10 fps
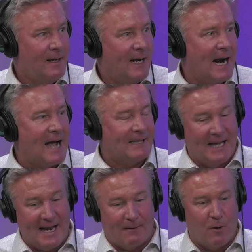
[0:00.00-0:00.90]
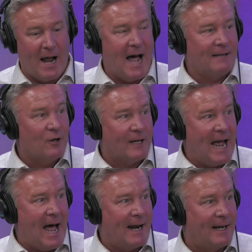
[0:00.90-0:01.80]
And I think when I look
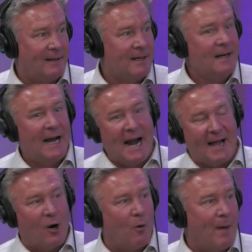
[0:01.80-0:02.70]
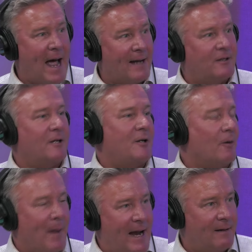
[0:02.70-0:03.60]
at it, and I go back to your
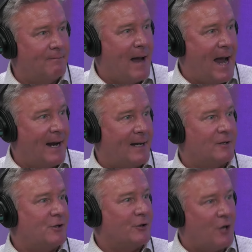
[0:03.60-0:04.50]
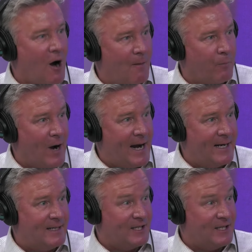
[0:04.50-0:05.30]
Peyton Mannings, your Tom Brady's,